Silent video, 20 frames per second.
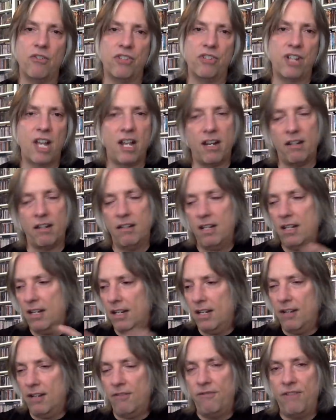just kind of
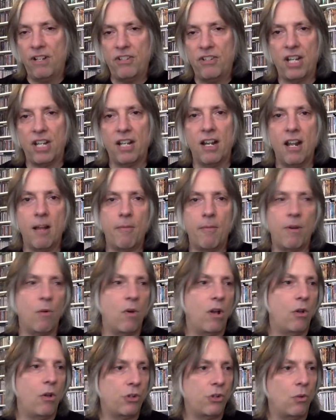fixing it up. I
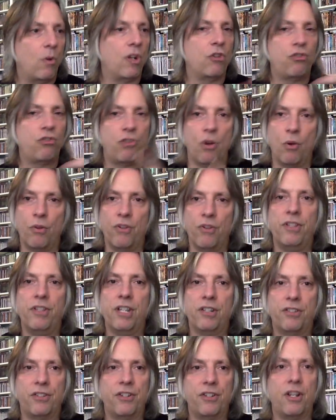also want to show the
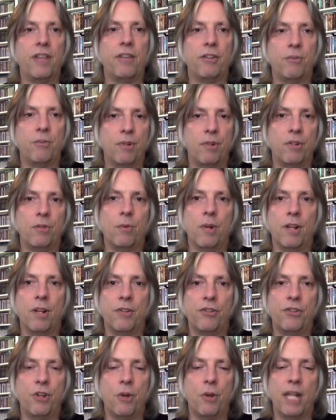discs on this one as well.
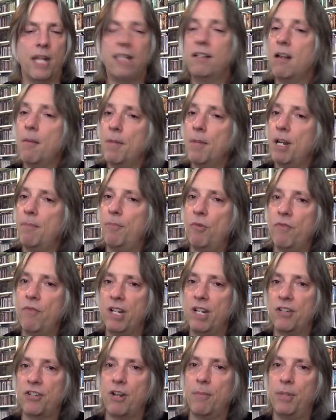So that's coming up over
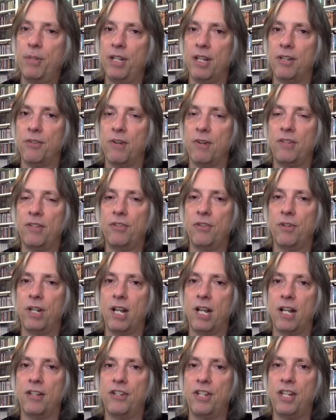the next couple days, all right? So you
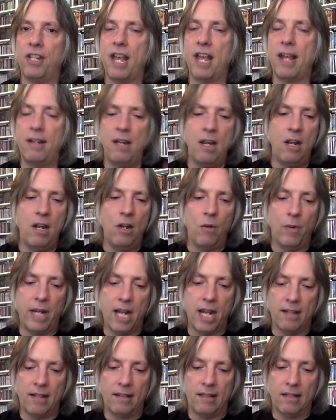got to see that. We
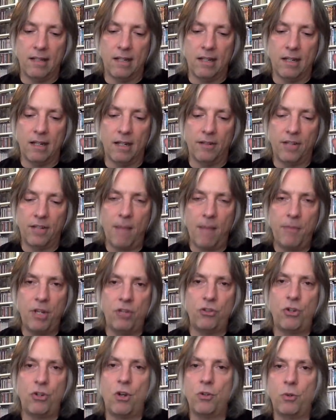got uh, Top
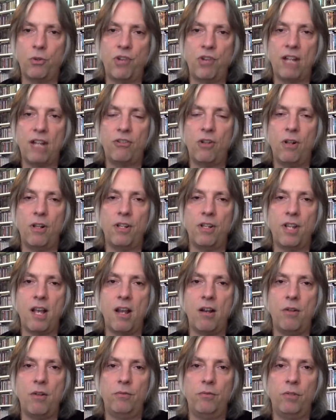10 Songs with Jack
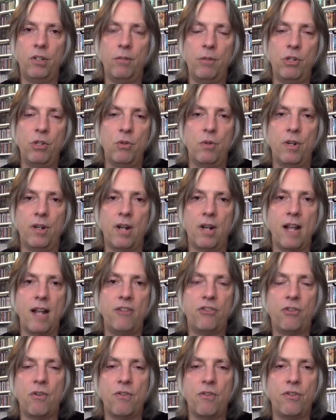Toledano. Going to be doing
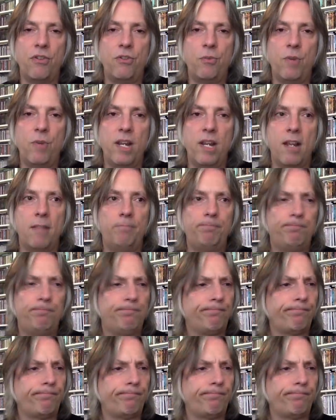Iced Earth this weekend